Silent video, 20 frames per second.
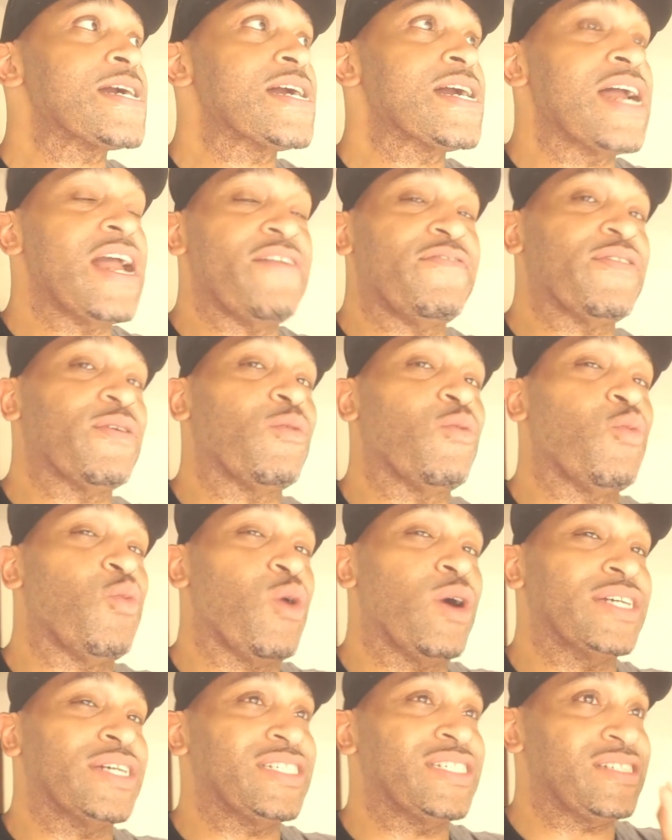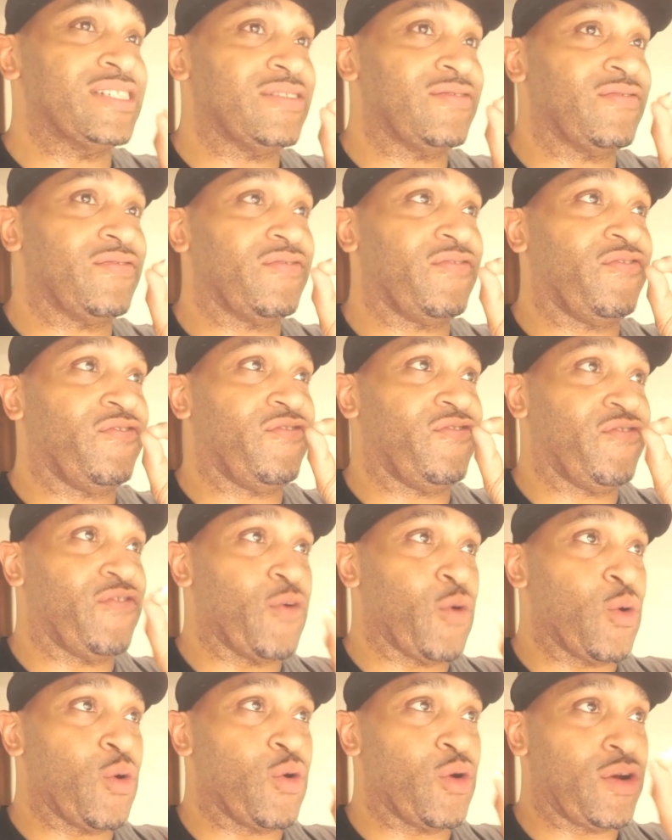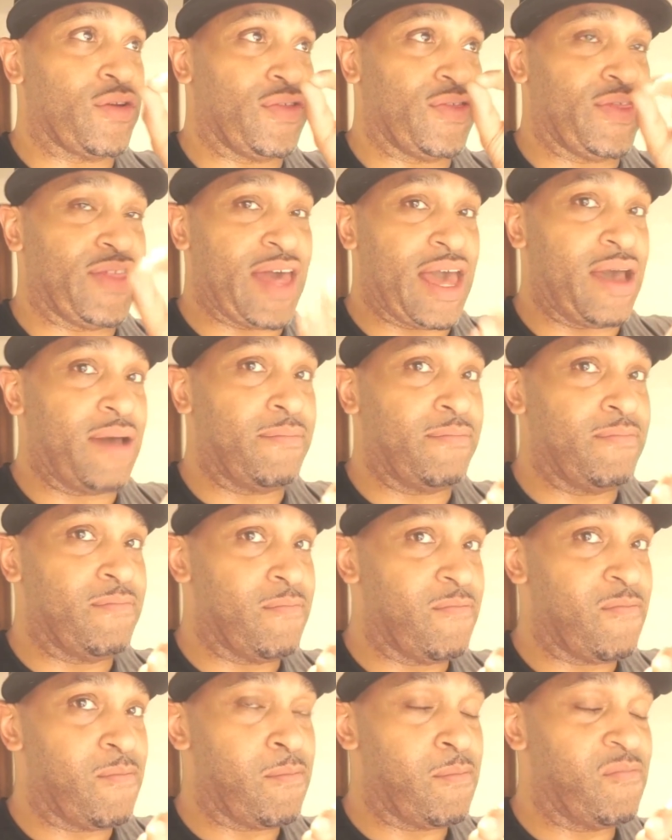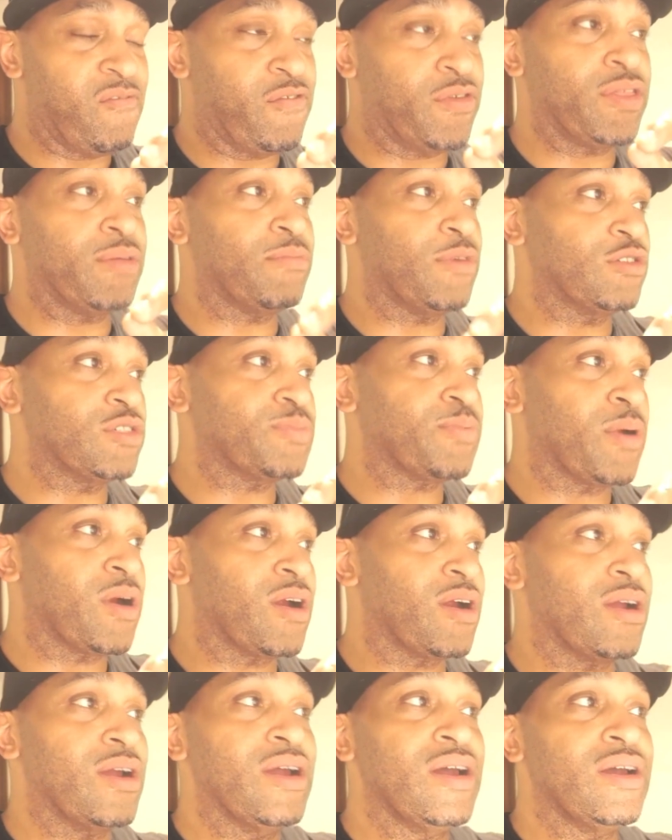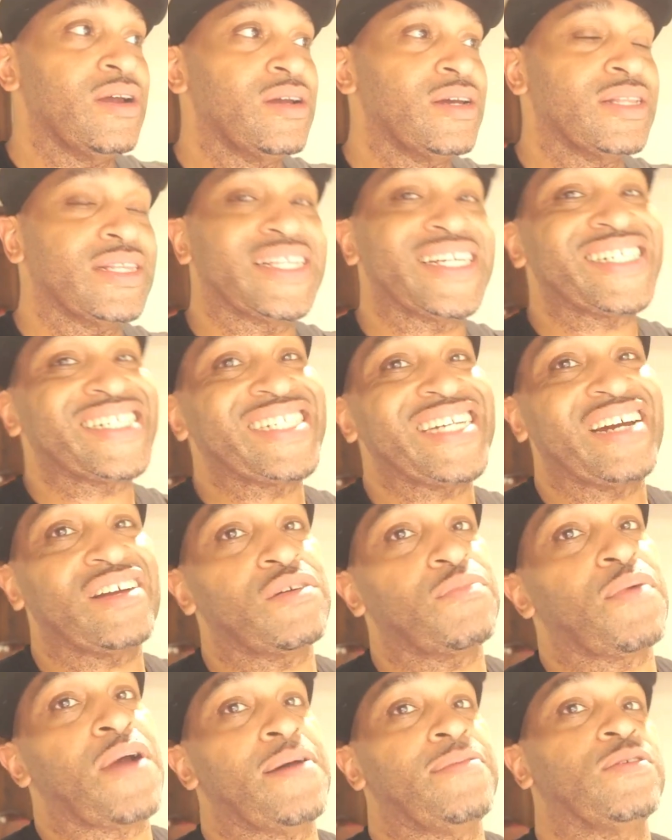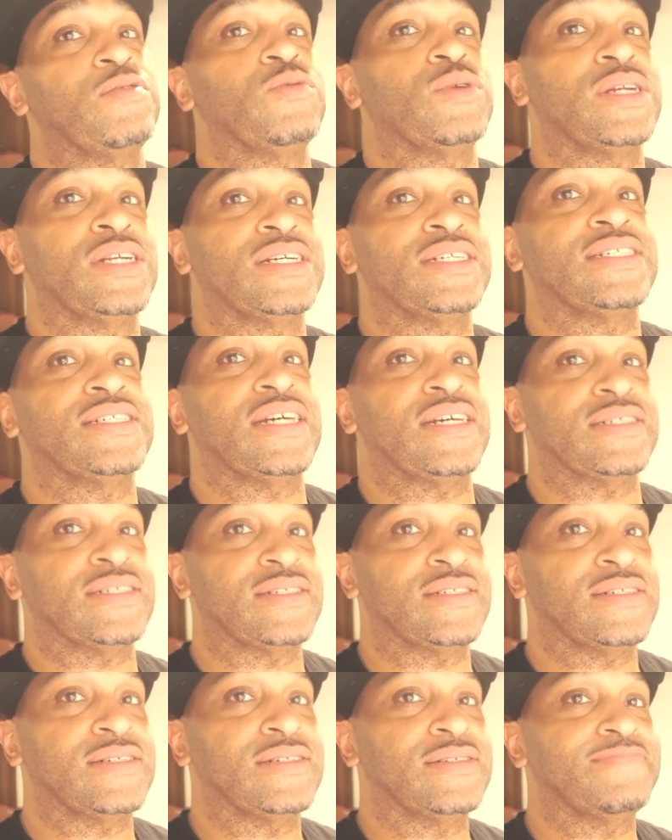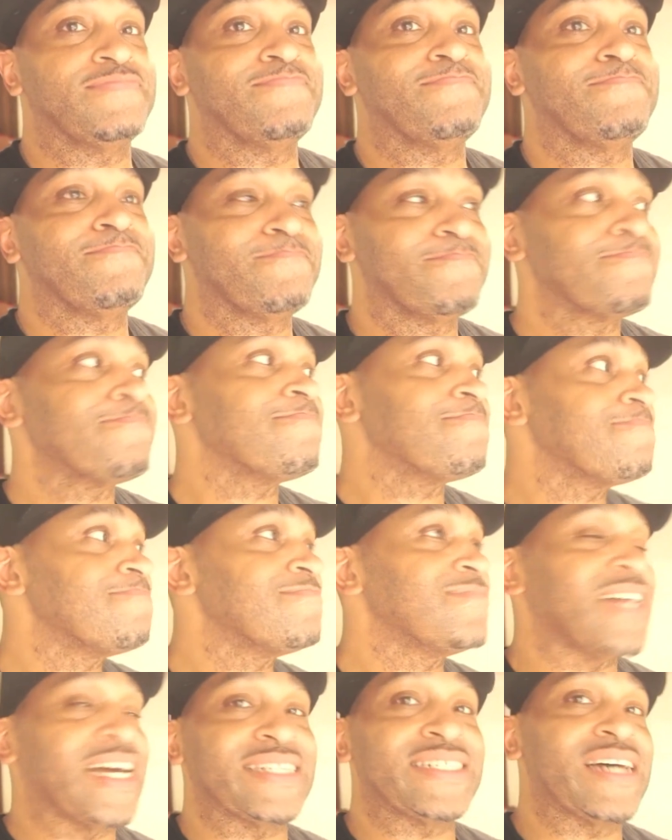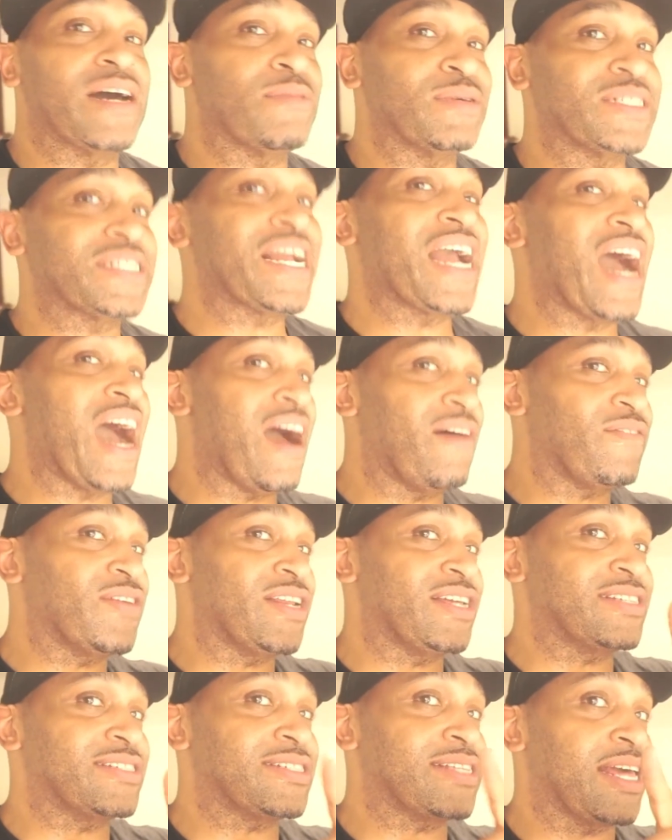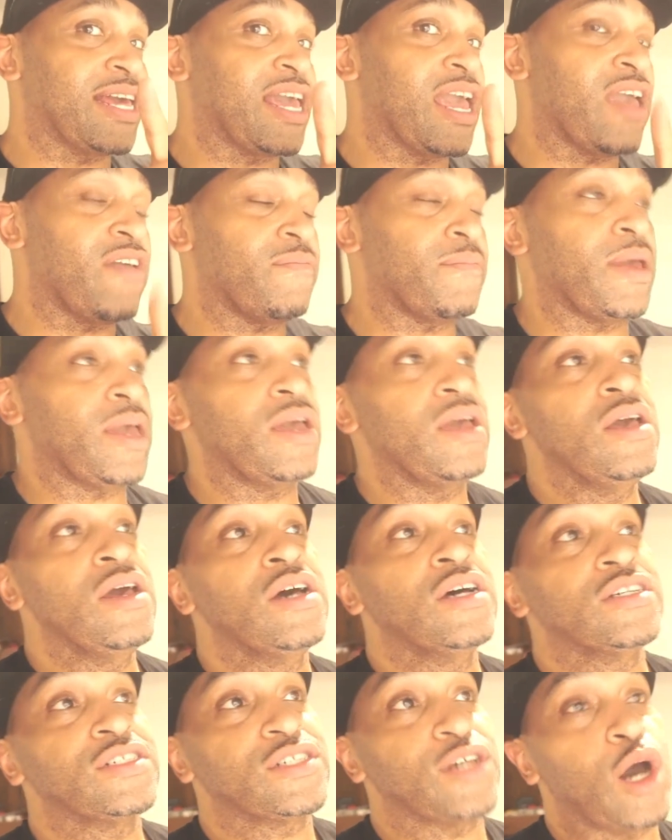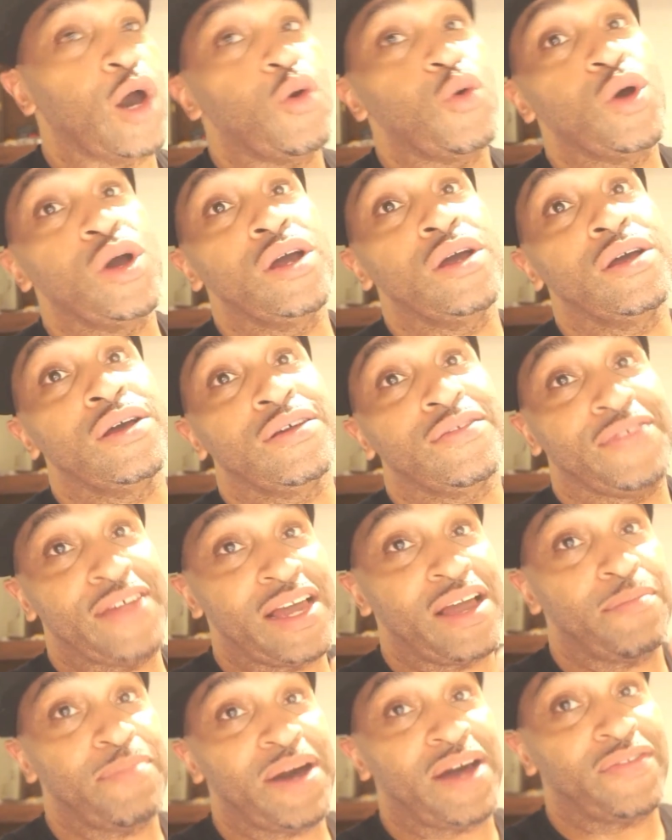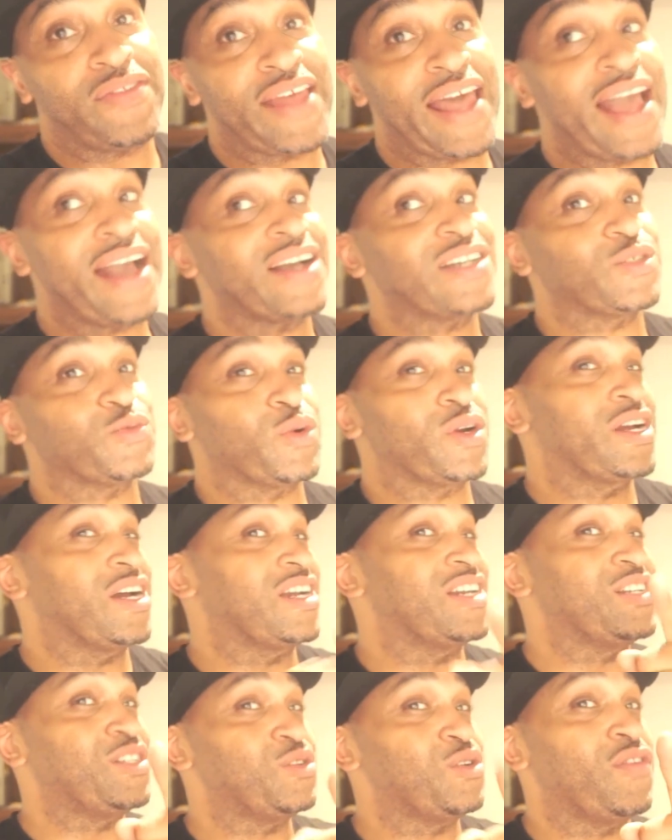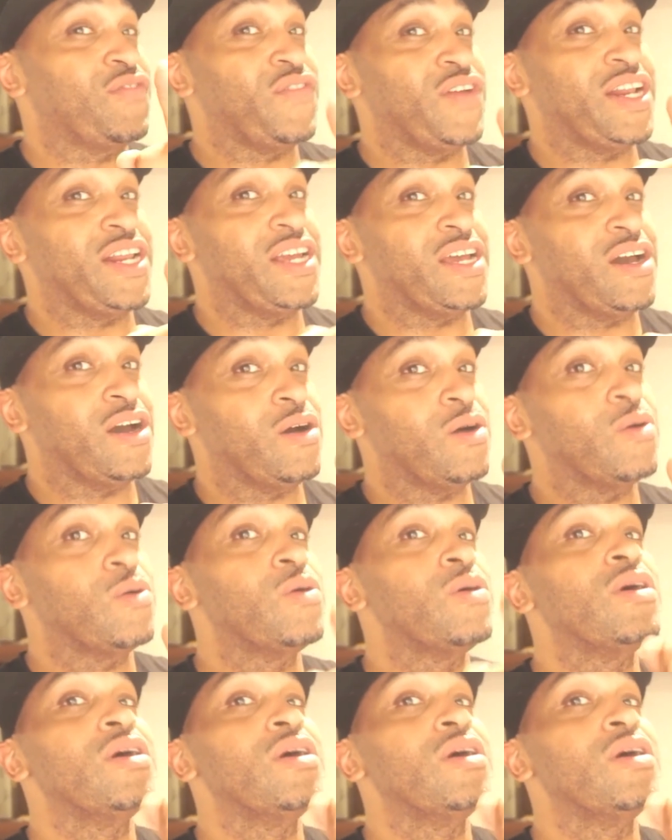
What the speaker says: if it wasn't for them, for the most part, this channel probably wouldn't exist. That's how much confidence they gave me. So think about that, because we're gonna do a video